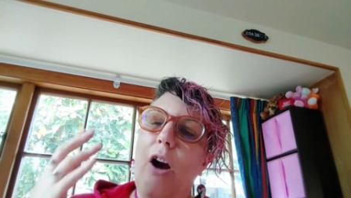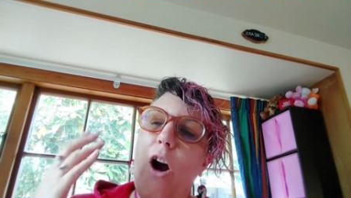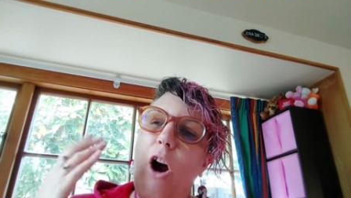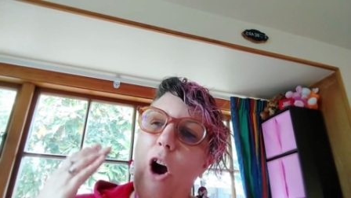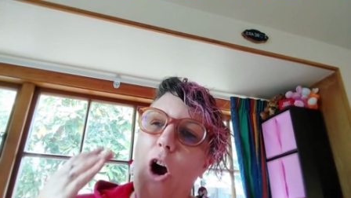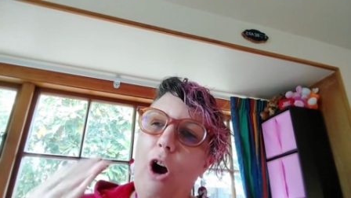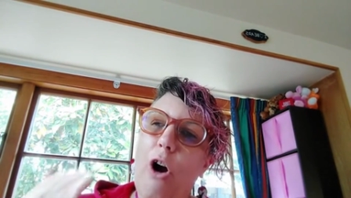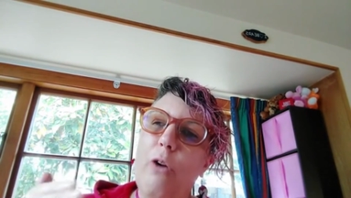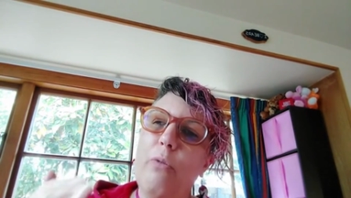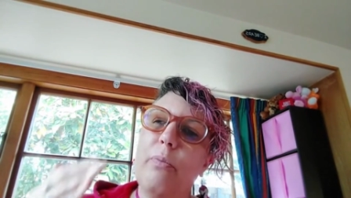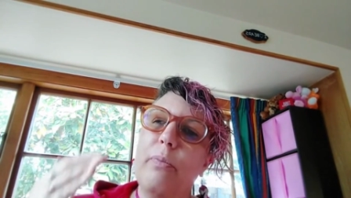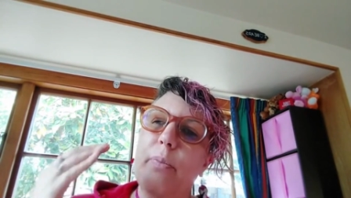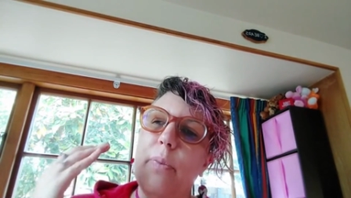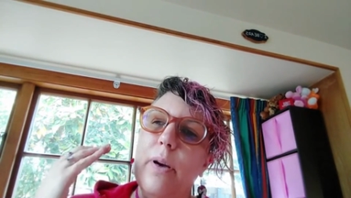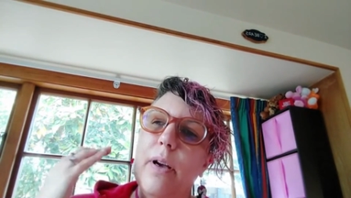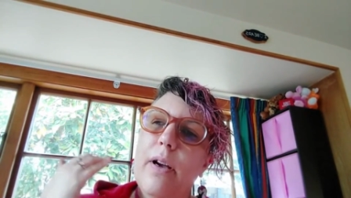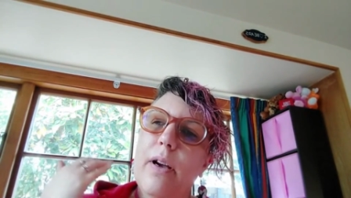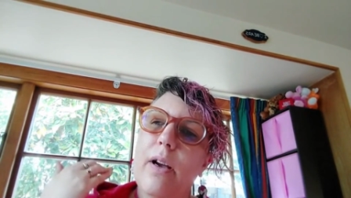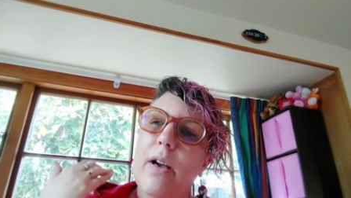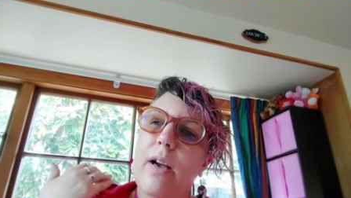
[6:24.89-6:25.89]
Hope
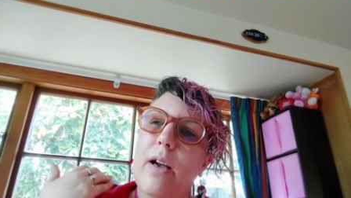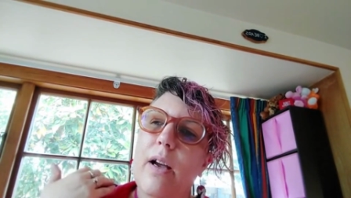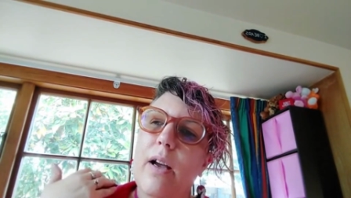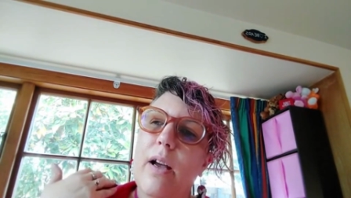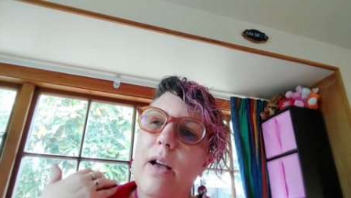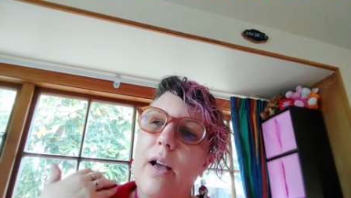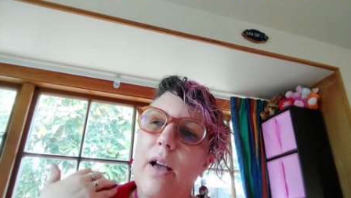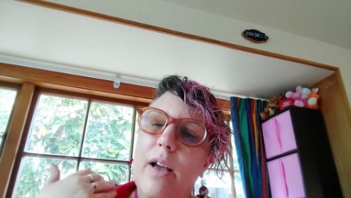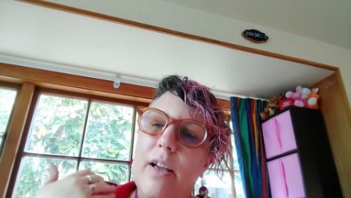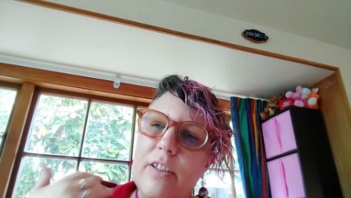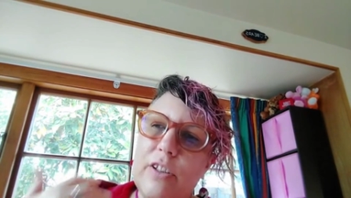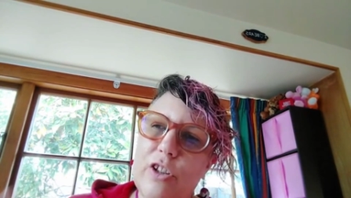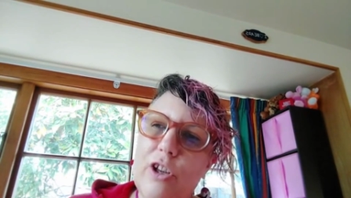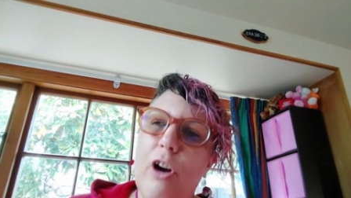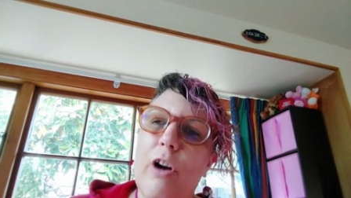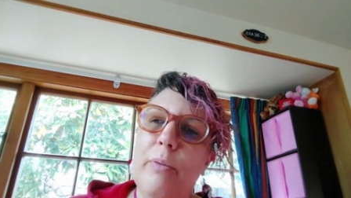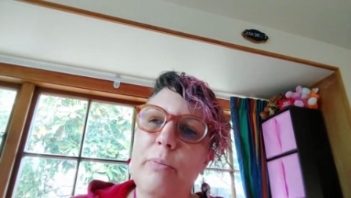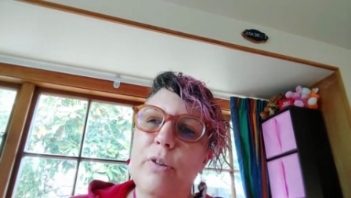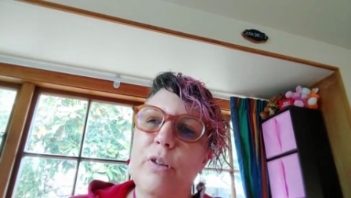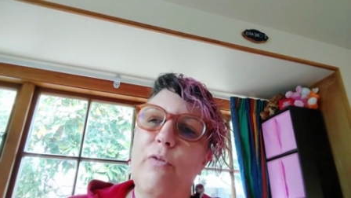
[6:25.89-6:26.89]
in
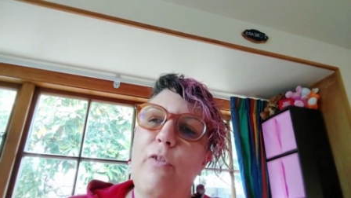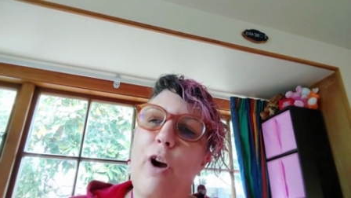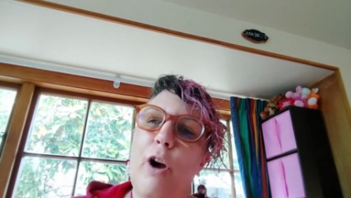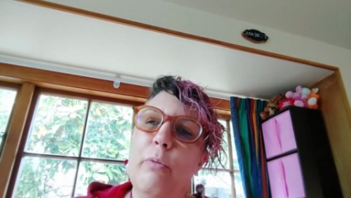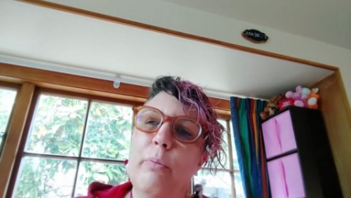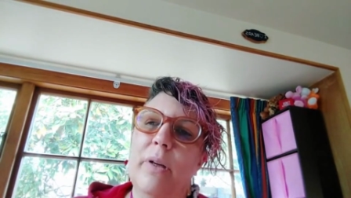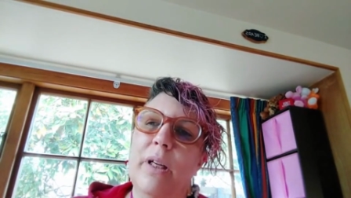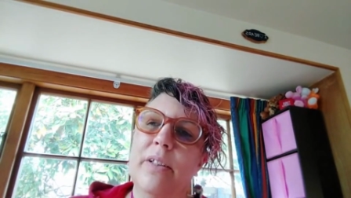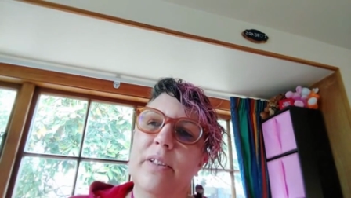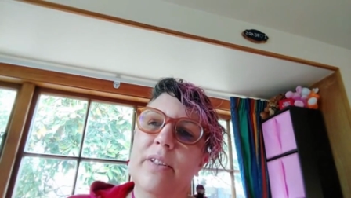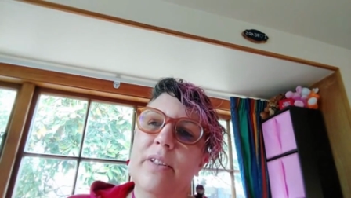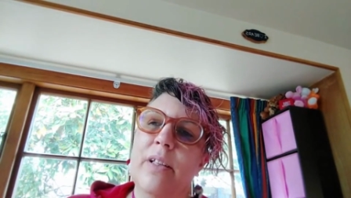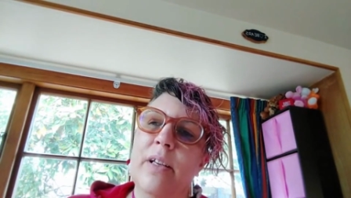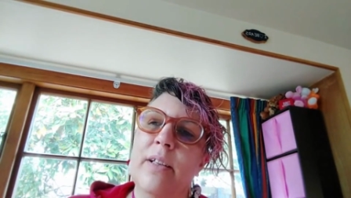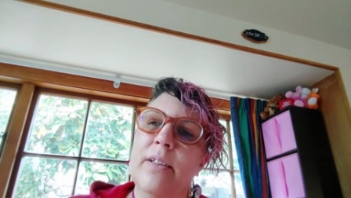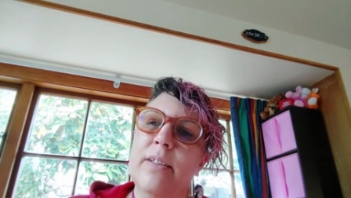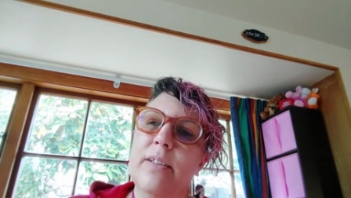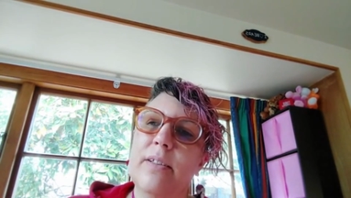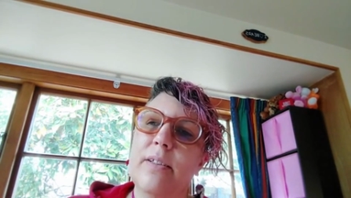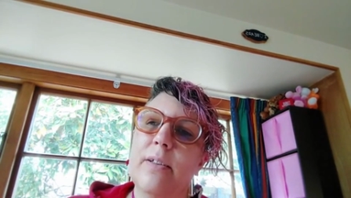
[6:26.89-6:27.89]
times of
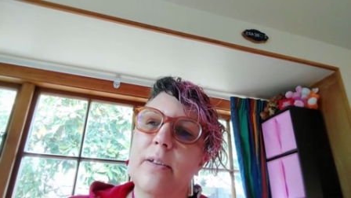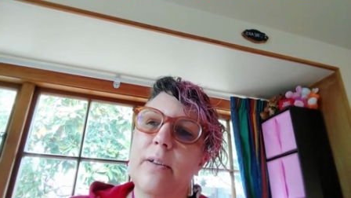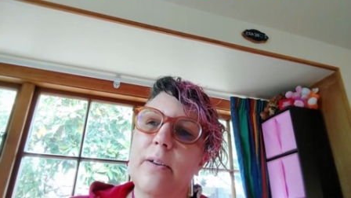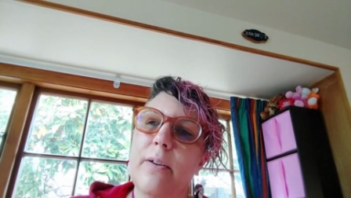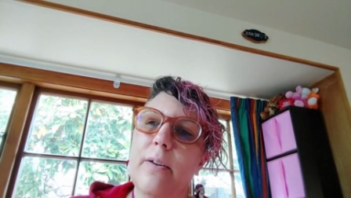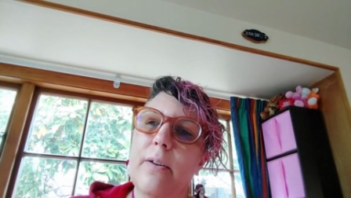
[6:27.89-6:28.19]
hopelessness.